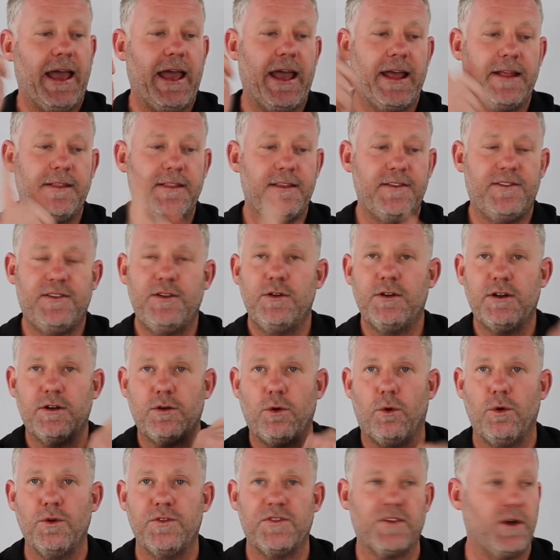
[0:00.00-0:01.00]
And this
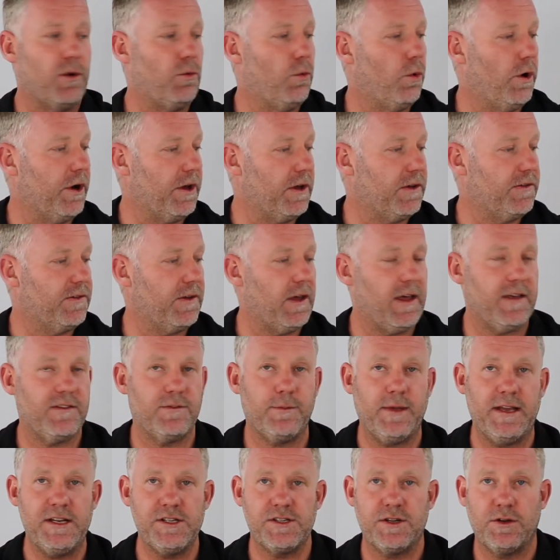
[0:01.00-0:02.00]
unit also works,
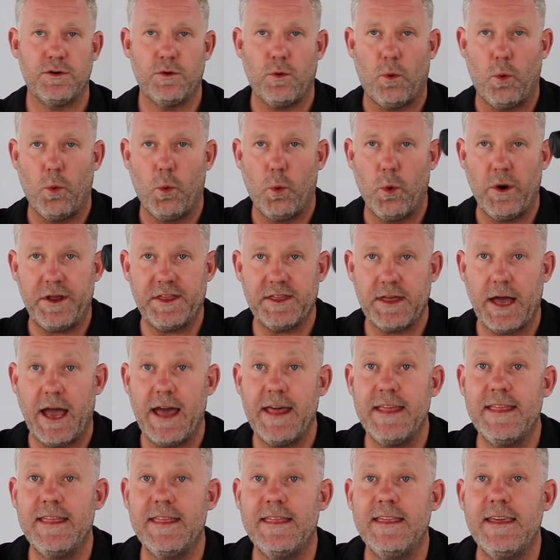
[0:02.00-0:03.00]
as mentioned,
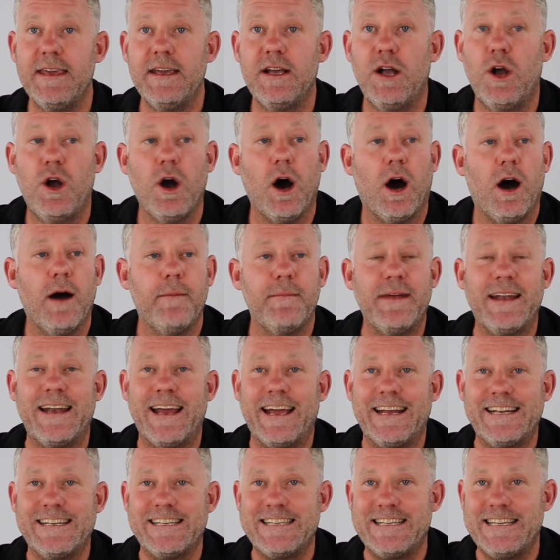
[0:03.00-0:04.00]
with the
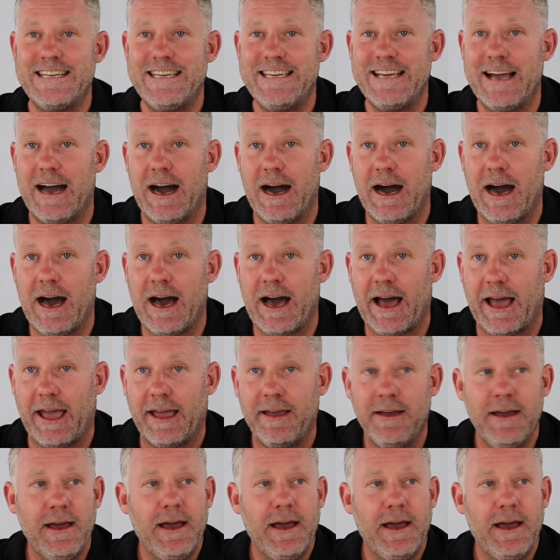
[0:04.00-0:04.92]
Garmin TI